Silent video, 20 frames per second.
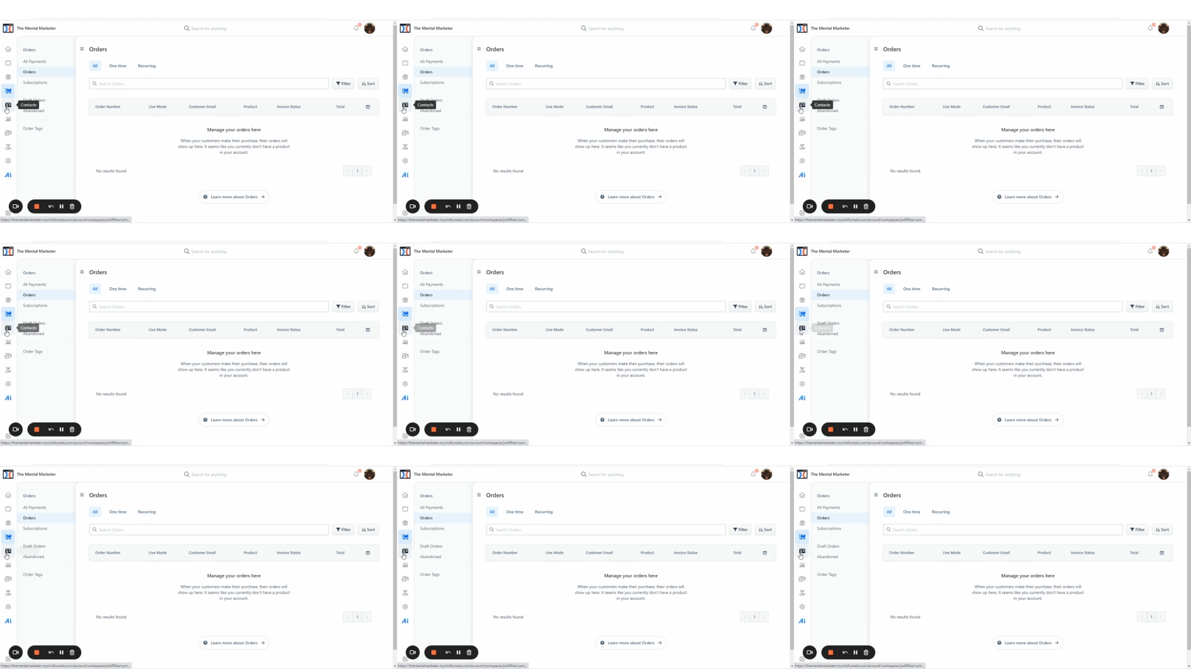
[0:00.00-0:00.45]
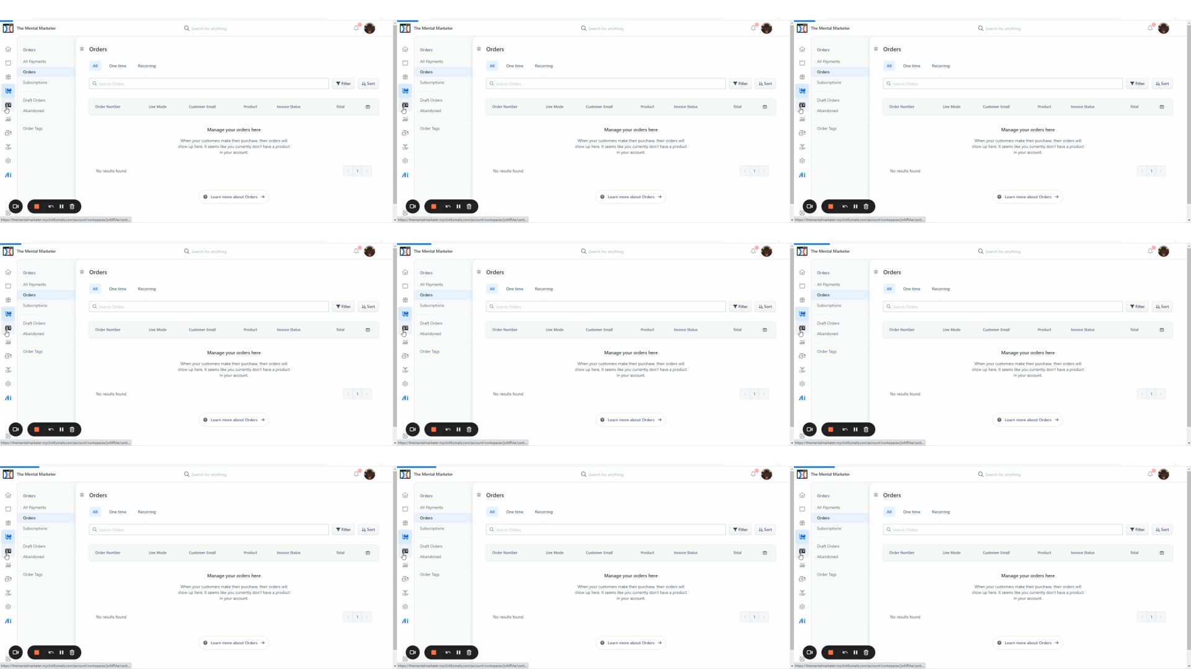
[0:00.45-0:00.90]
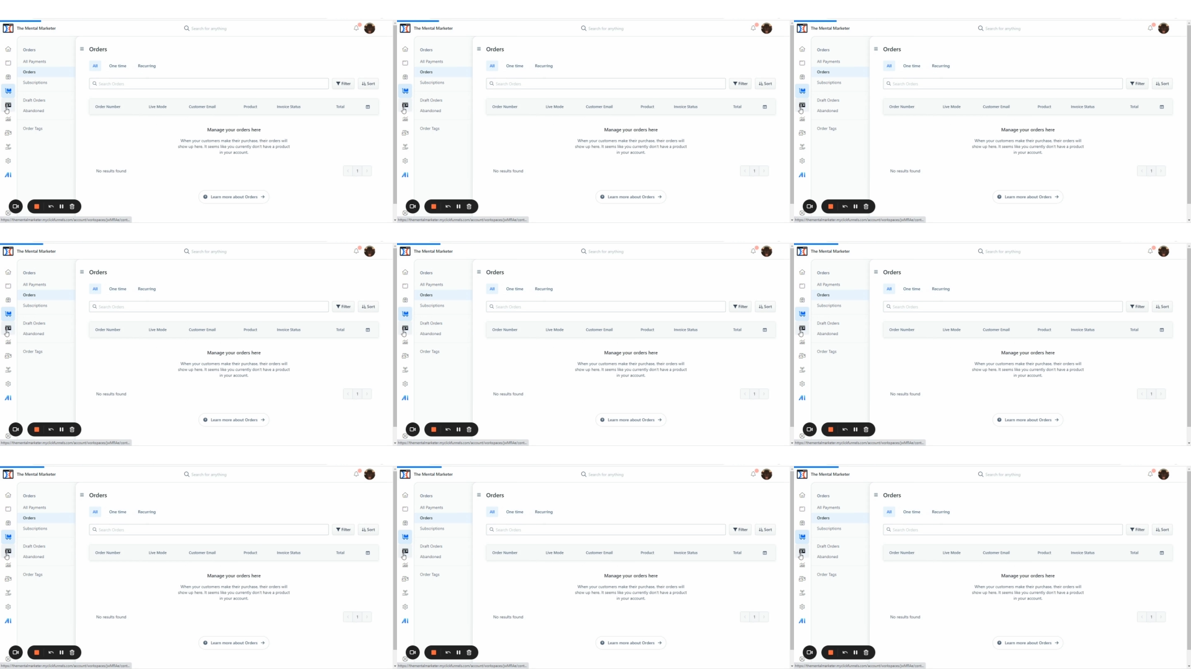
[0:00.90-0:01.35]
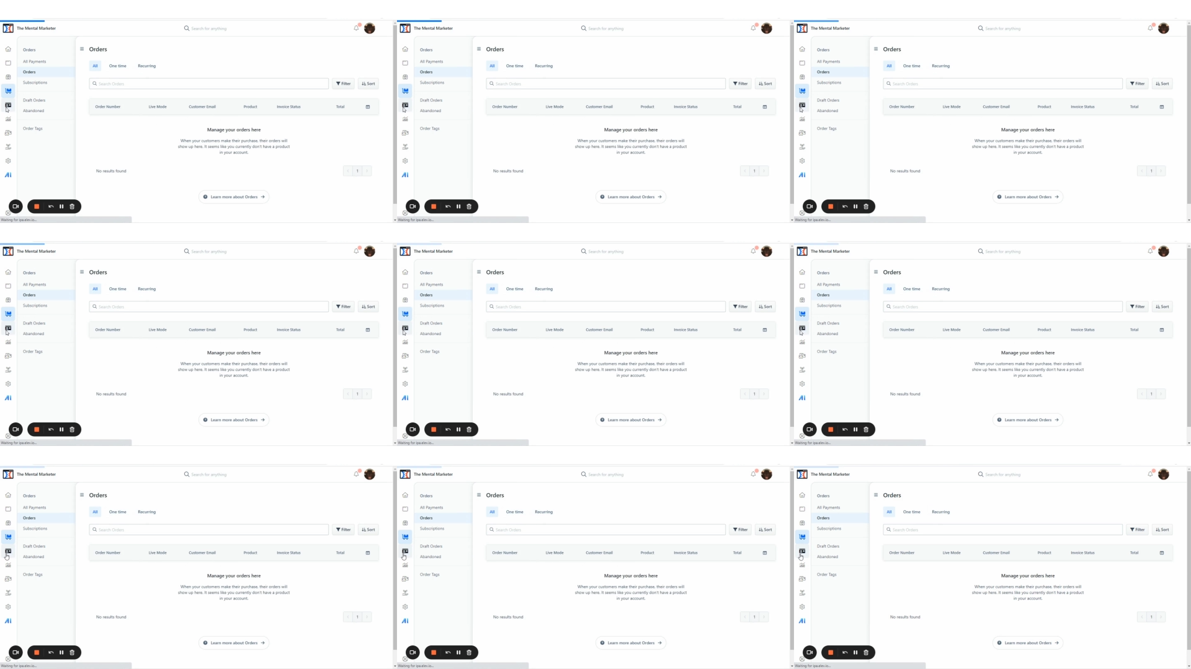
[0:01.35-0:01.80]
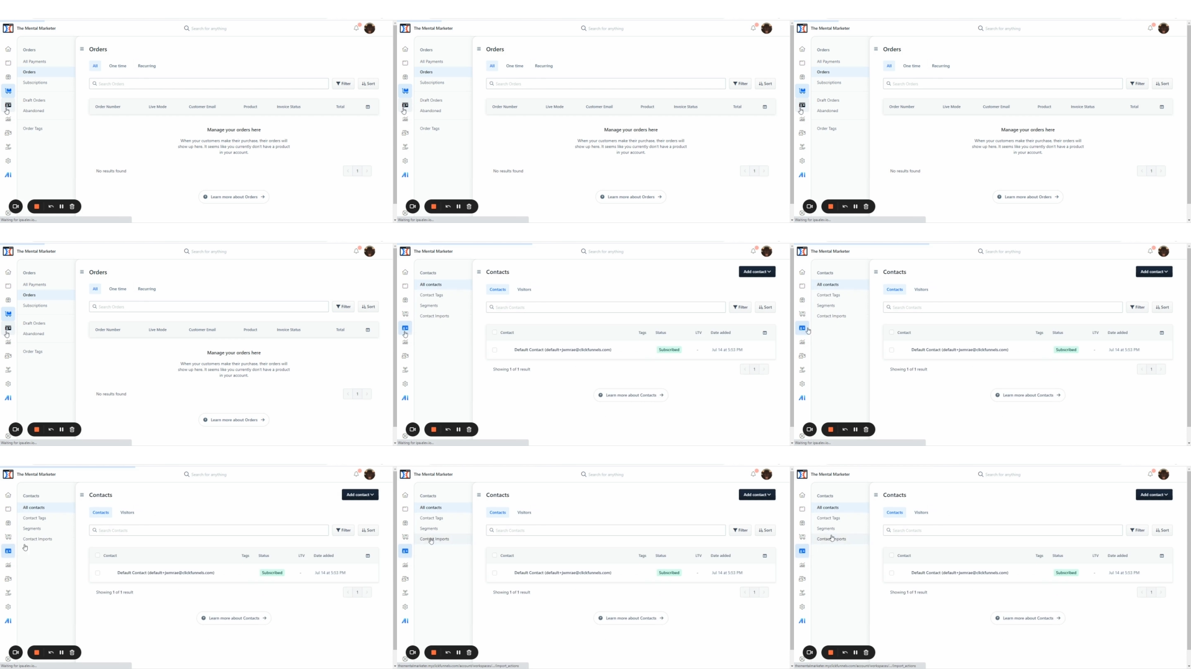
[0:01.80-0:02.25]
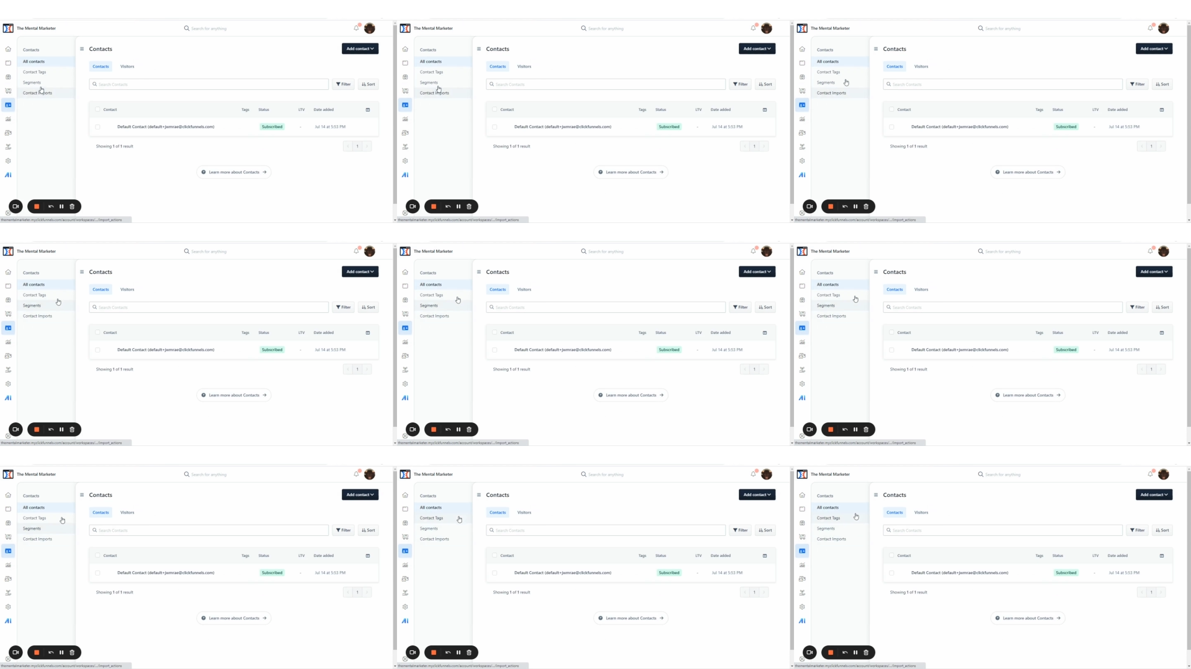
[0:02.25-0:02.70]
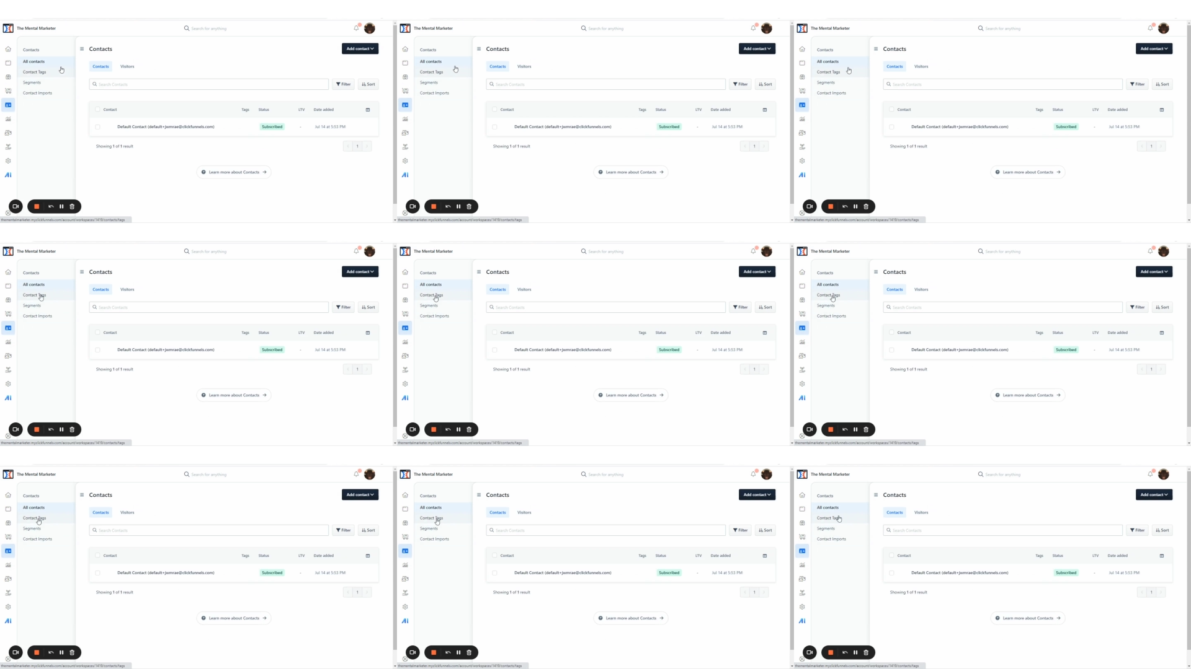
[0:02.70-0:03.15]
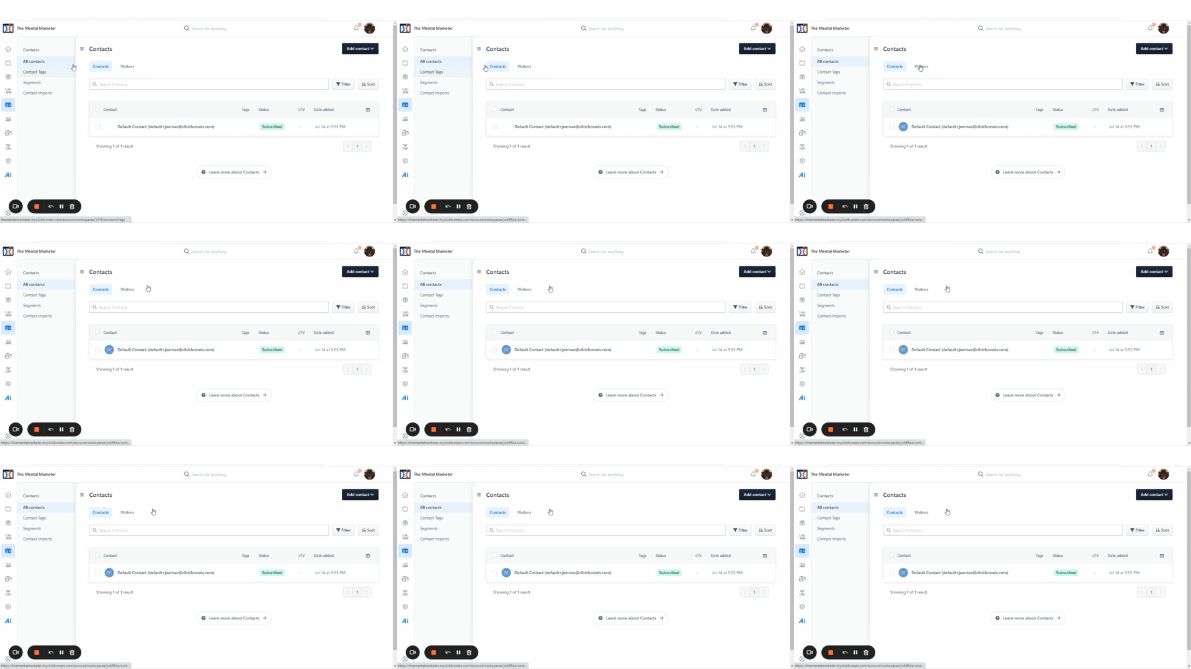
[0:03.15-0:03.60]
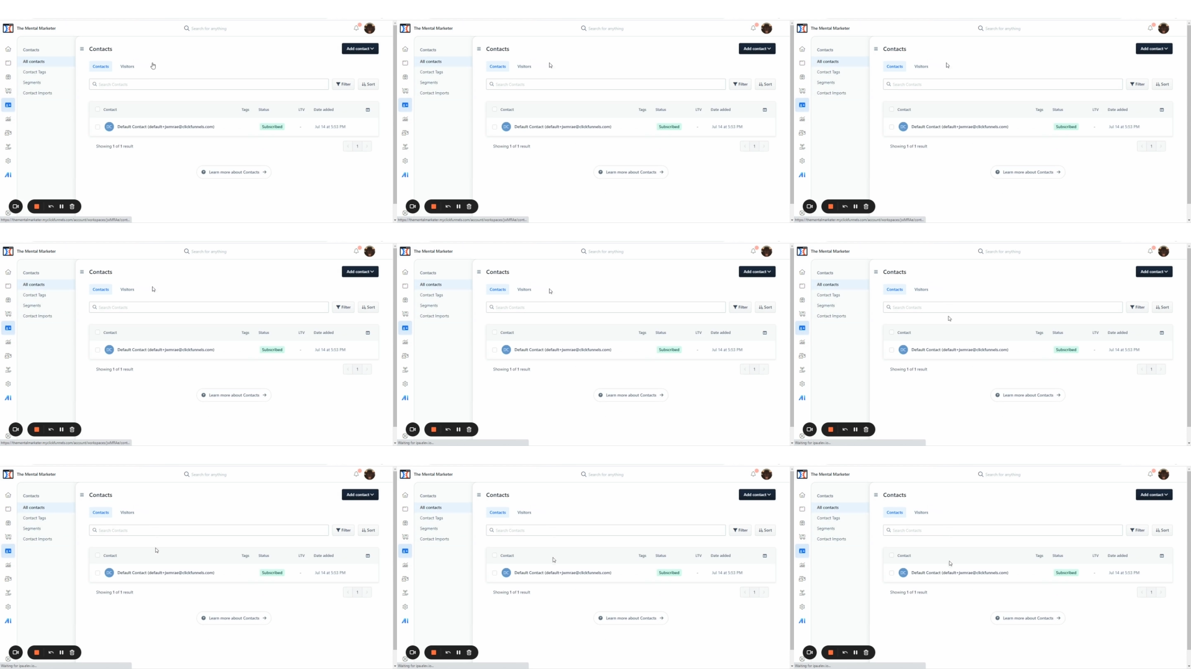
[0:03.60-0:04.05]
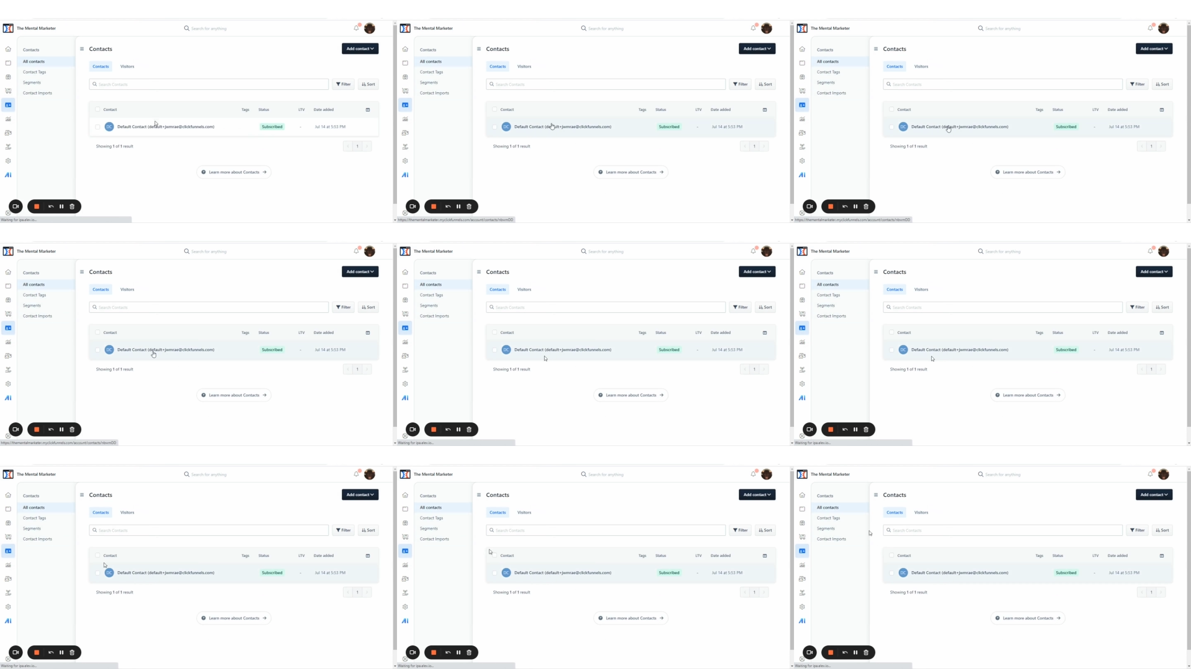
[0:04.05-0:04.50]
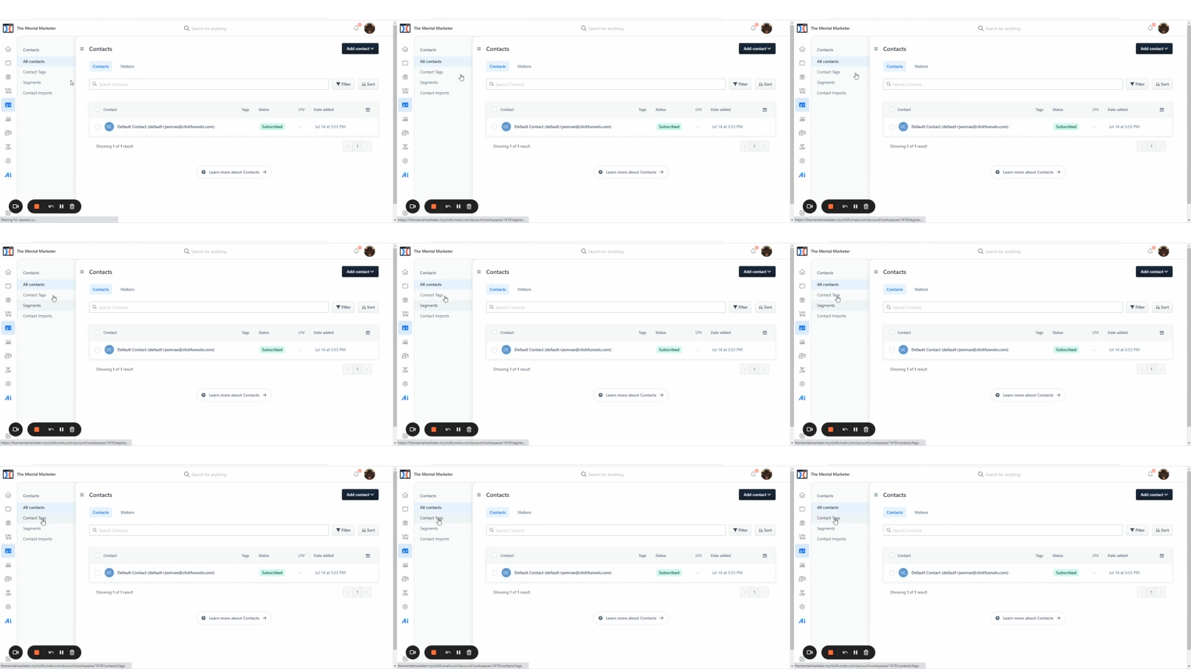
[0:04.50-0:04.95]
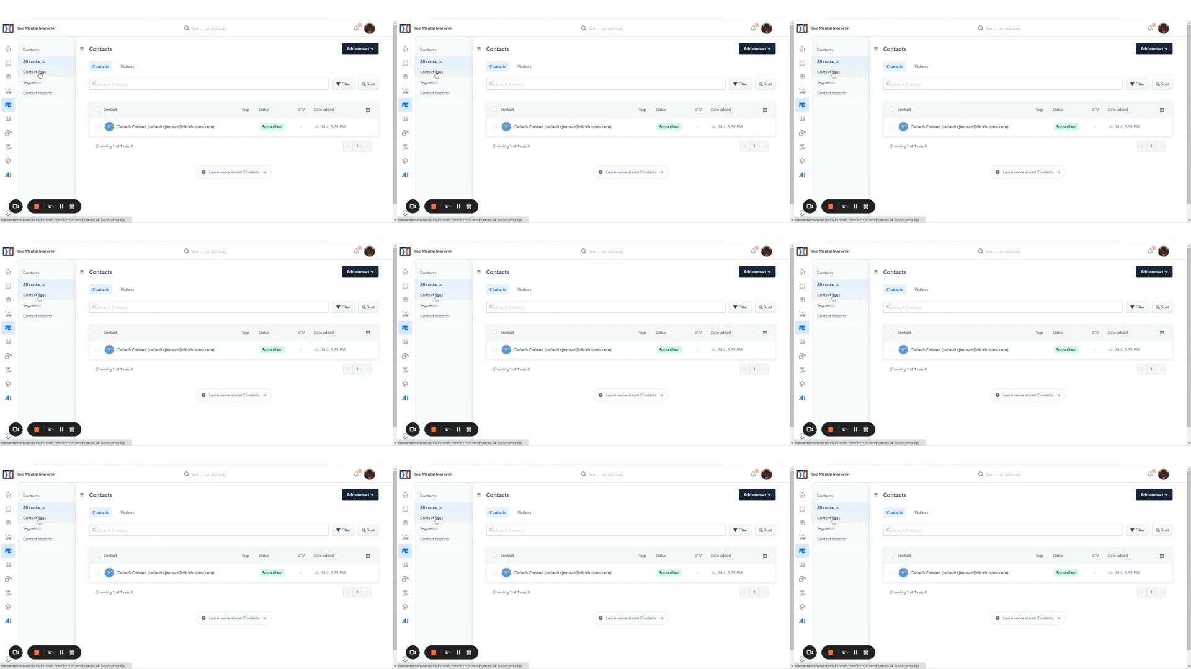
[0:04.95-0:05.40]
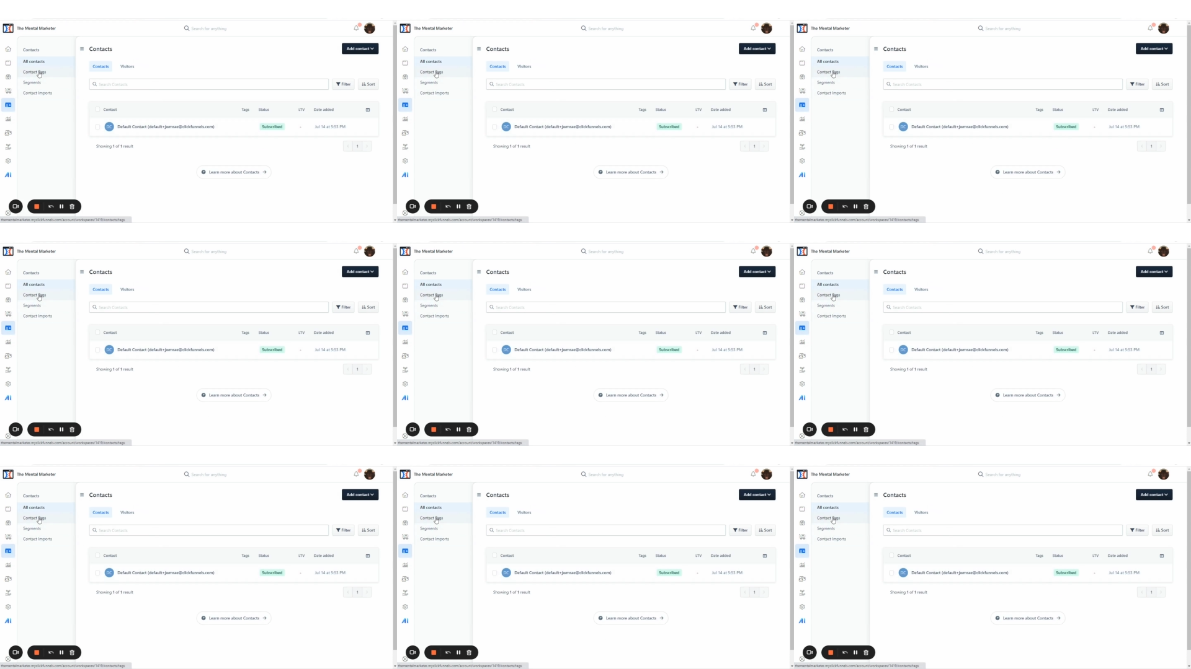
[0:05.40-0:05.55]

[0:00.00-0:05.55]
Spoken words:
(no speaker visible)